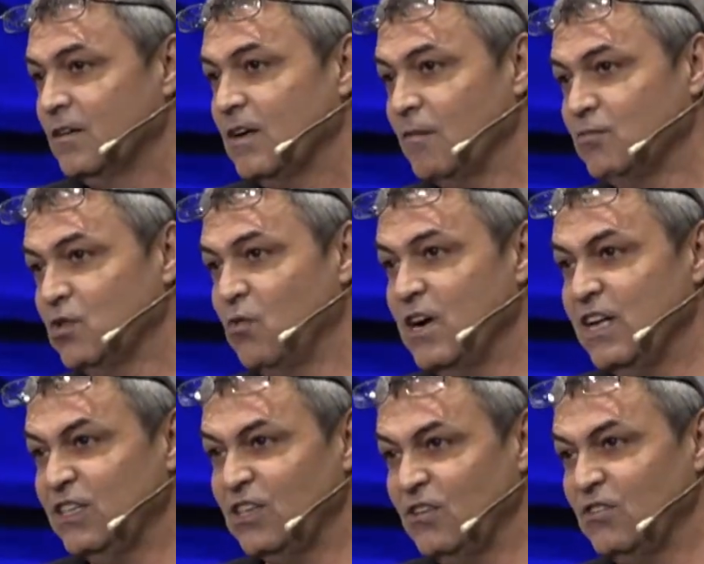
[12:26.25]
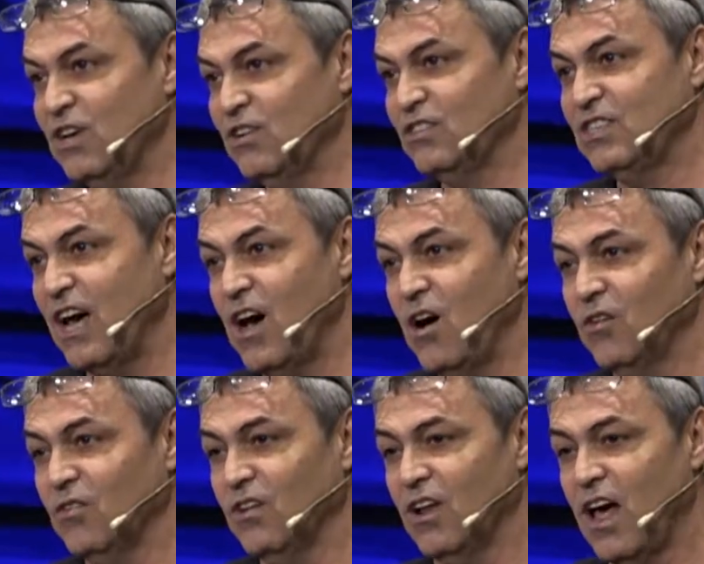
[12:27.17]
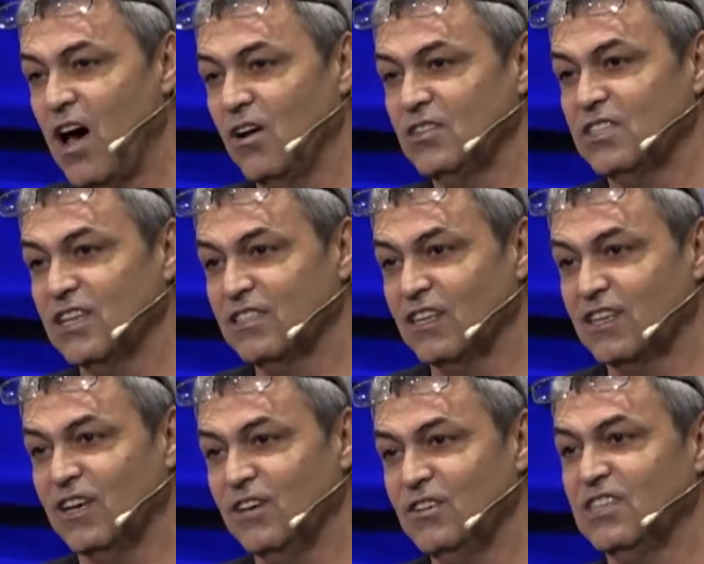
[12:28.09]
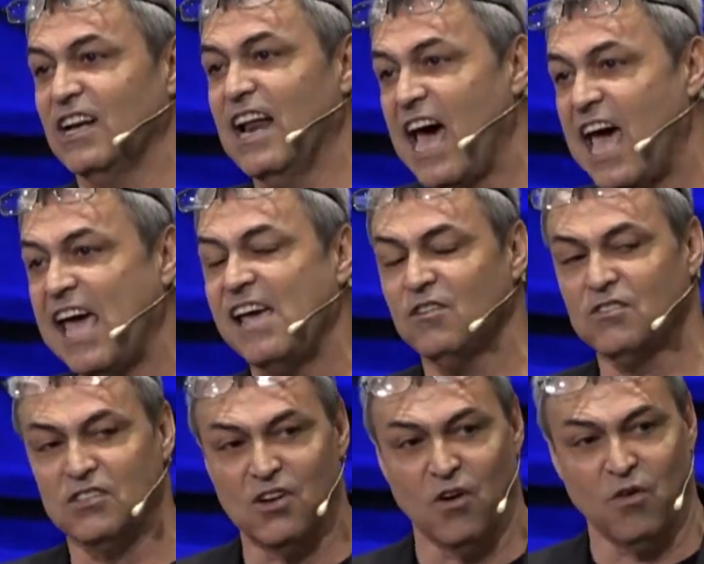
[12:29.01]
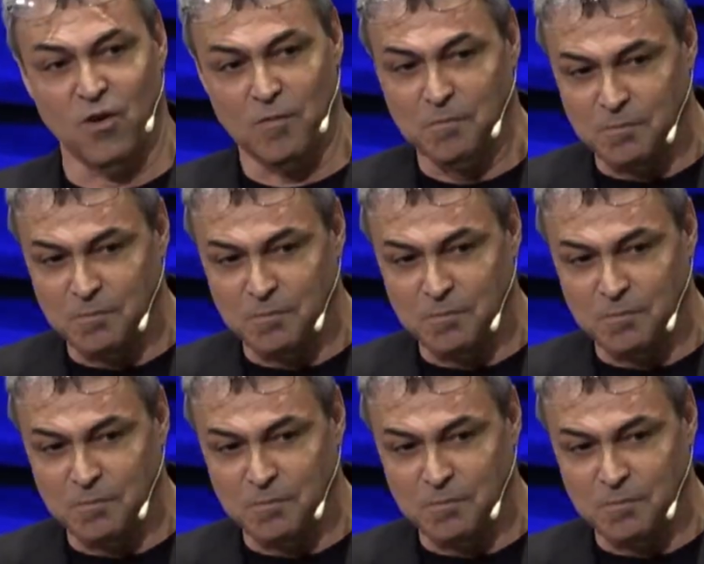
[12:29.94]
I'm 22 years old, lost as a goose in a hailstorm.